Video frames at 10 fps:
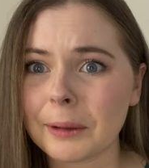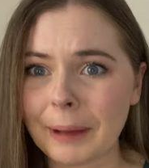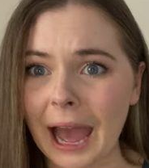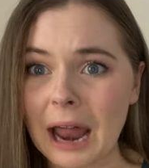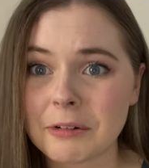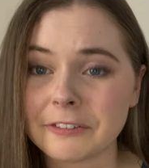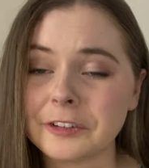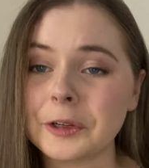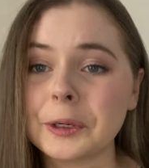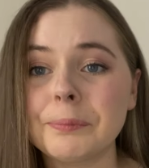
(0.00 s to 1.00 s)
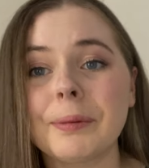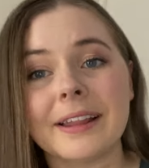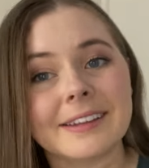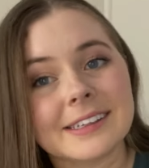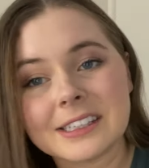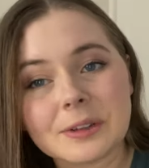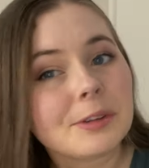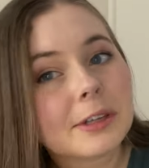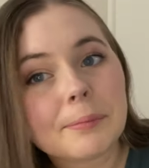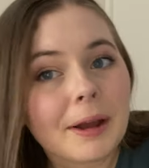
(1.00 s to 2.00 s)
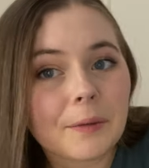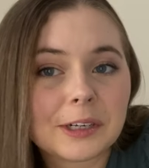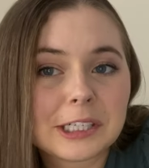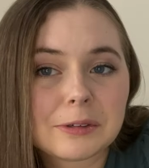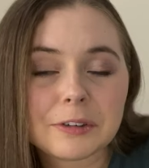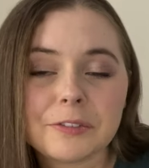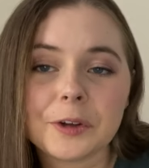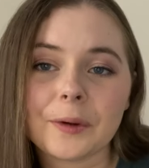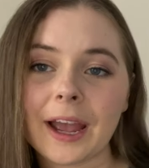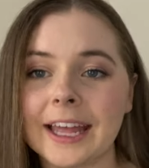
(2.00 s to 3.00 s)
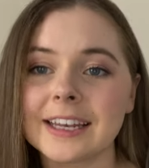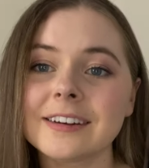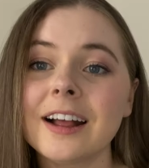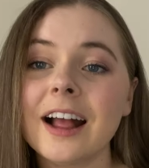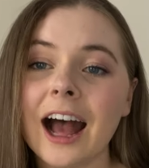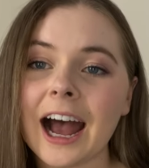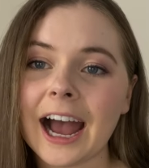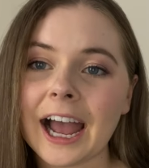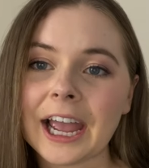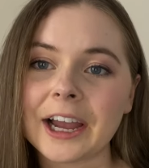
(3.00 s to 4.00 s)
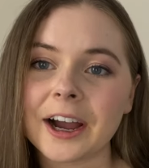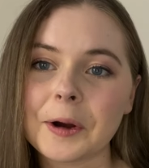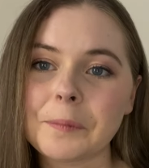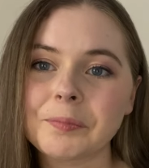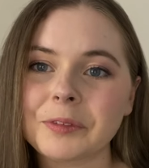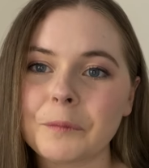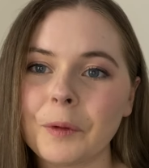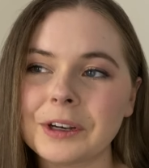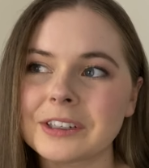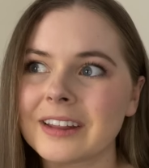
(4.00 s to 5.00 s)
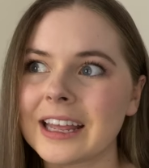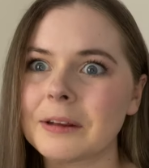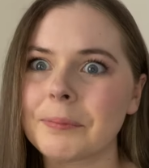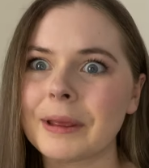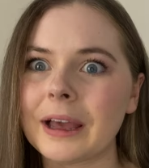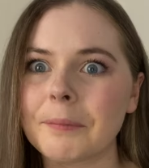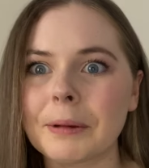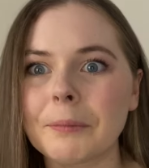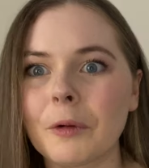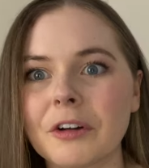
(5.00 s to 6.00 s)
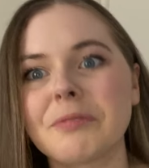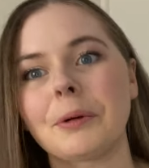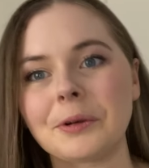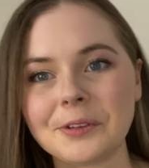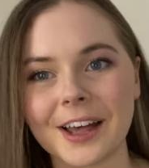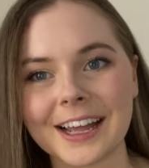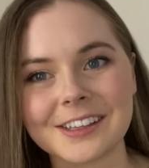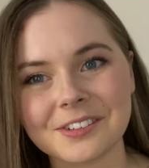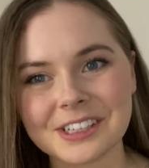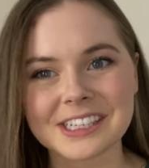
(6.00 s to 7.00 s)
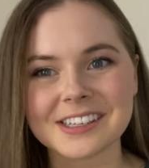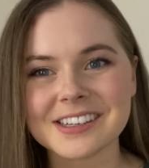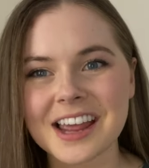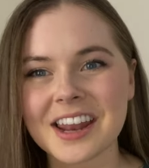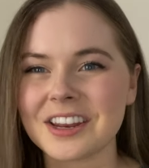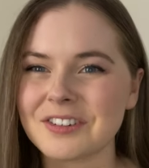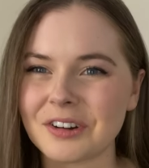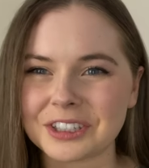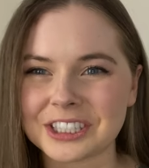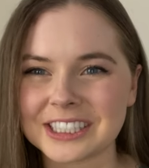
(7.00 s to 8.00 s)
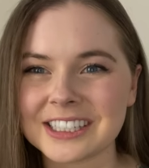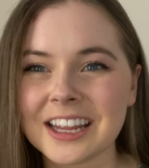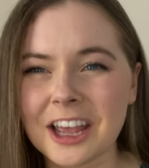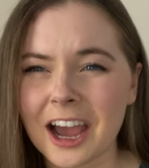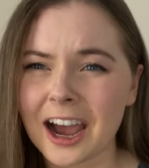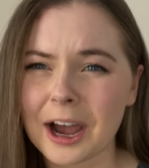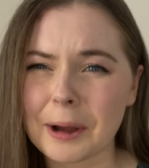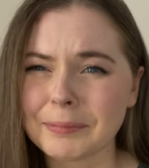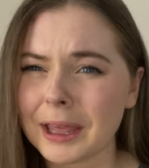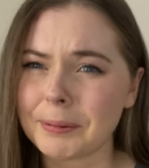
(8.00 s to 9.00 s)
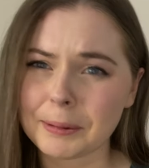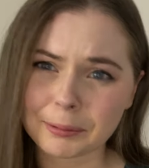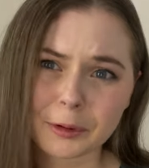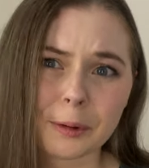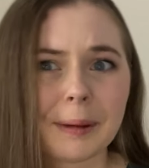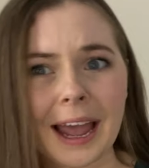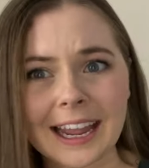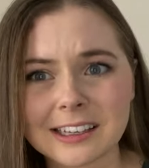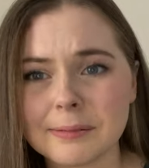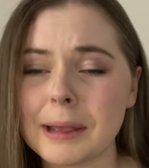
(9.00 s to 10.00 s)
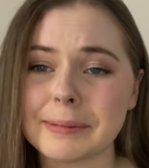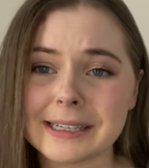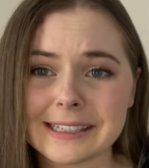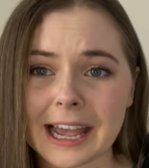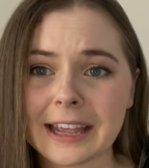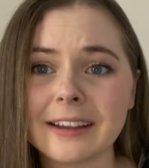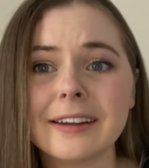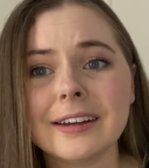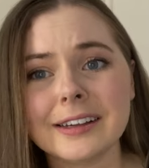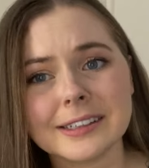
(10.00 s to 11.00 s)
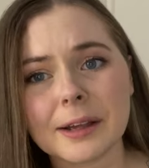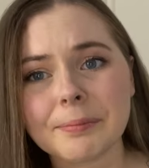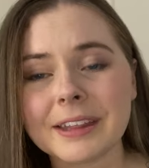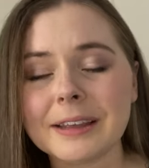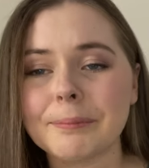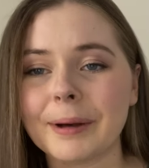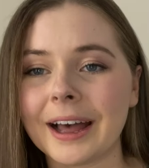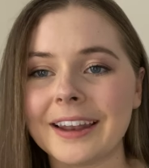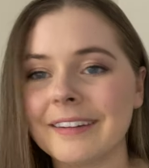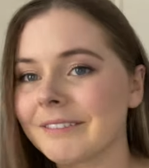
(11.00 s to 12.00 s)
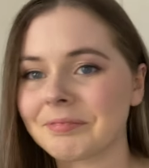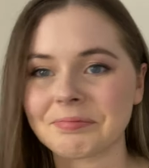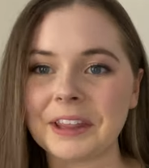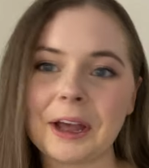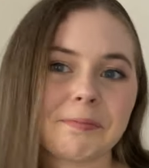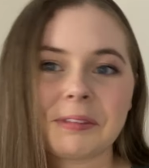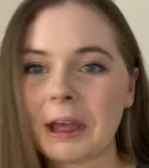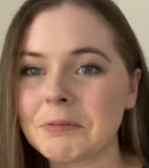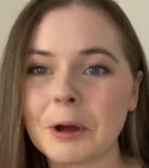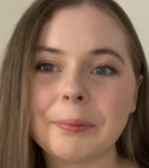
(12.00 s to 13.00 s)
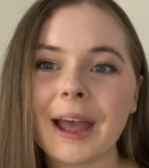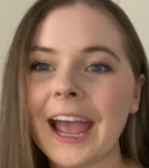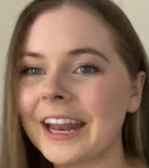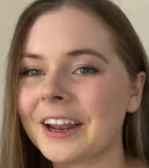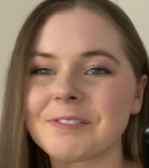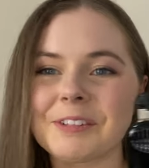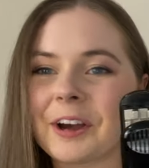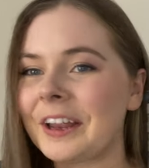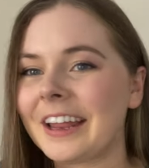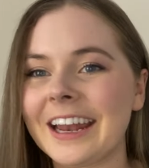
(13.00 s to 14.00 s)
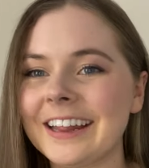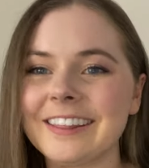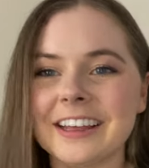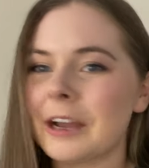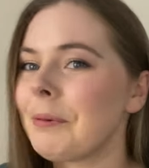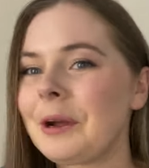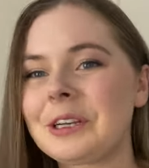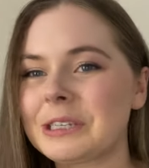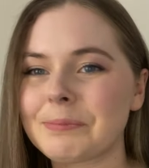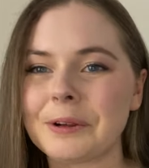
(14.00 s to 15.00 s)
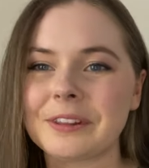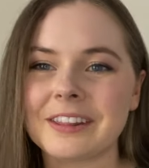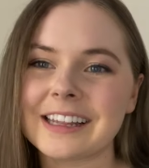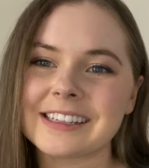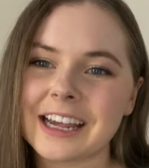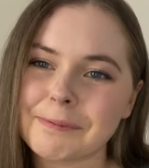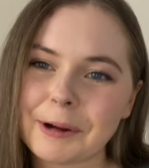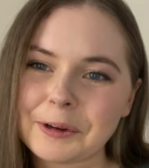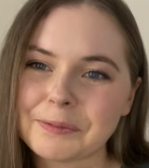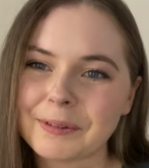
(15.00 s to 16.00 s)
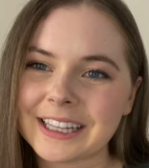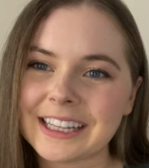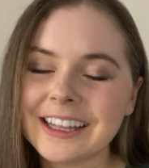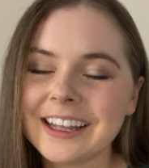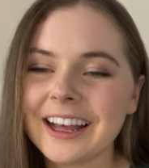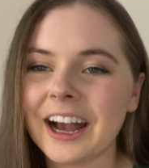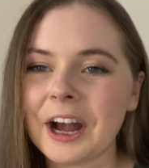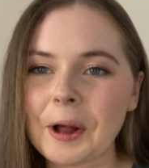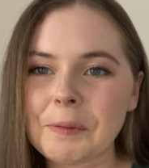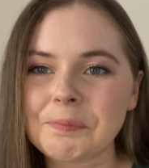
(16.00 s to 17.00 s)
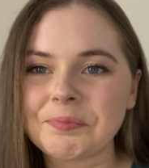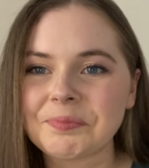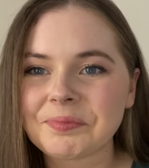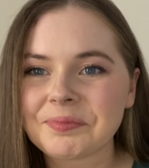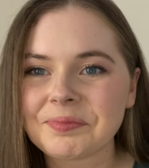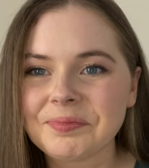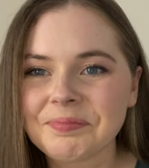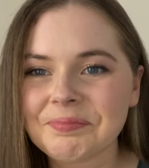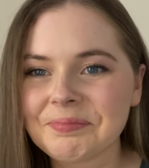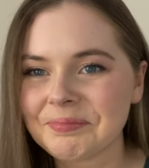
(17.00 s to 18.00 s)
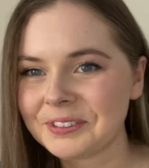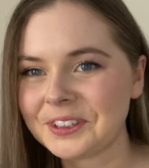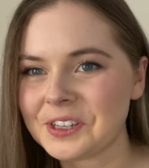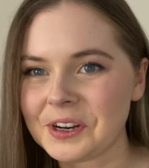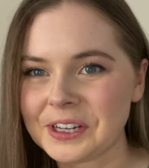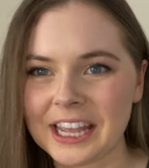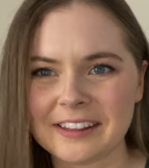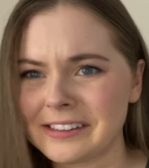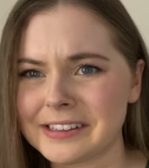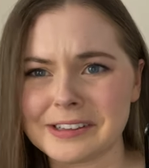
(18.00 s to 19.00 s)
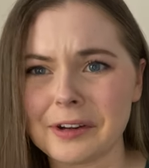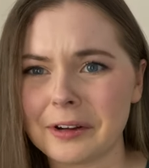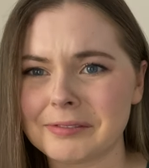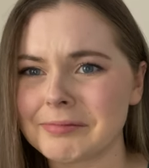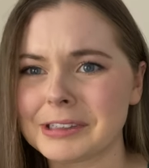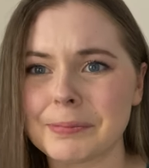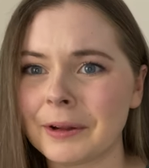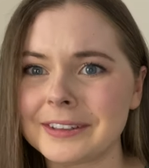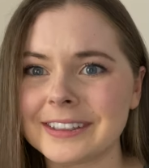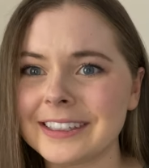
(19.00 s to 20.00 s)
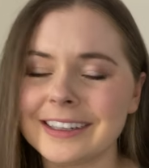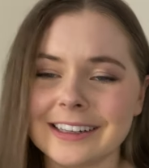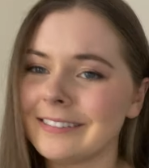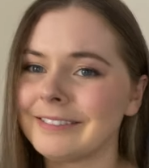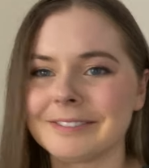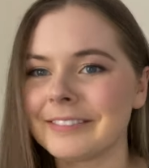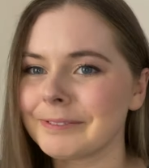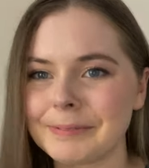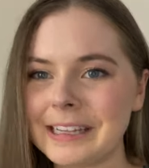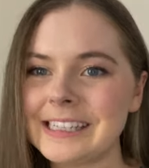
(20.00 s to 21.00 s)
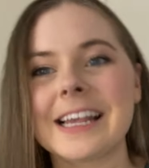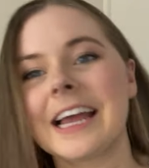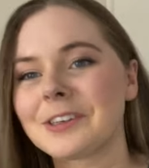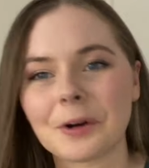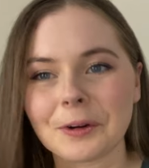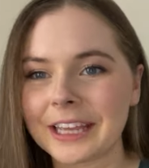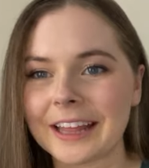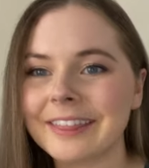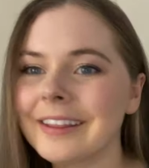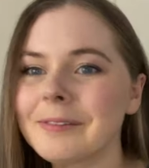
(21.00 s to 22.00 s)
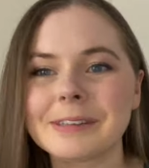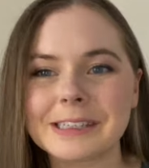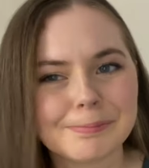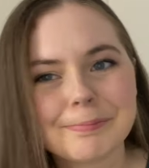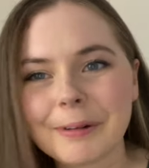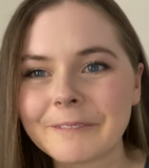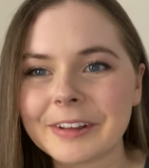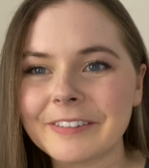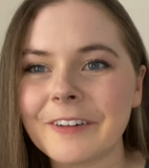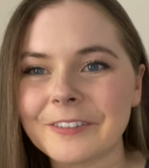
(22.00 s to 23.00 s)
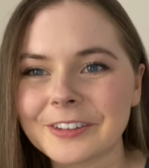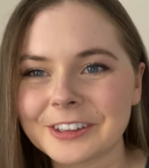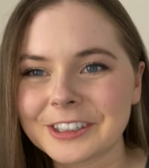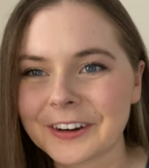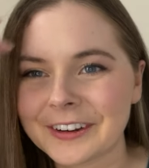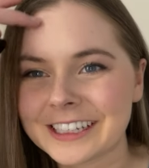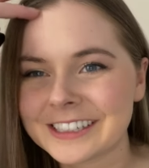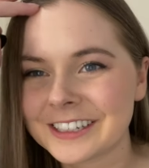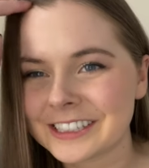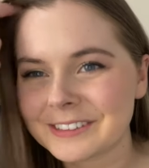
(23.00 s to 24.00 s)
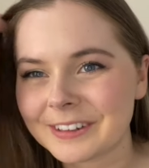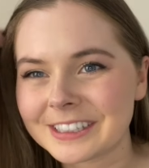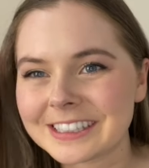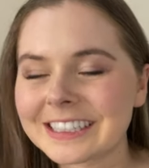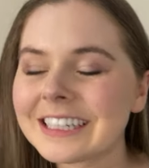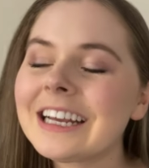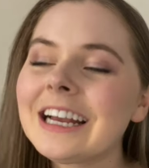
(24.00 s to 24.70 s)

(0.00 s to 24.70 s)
bad review, but this is also my honest review, and I um, want there to be a bit more of both sides on the internet, and not just um, yeah, people who are paid to maybe say something. But yeah, I'm not paid. I'm not anything. I purchased both of these out of my own money. Um, so yeah, this is not sponsored, and me saying don't get them is probably also showing it's not sponsored.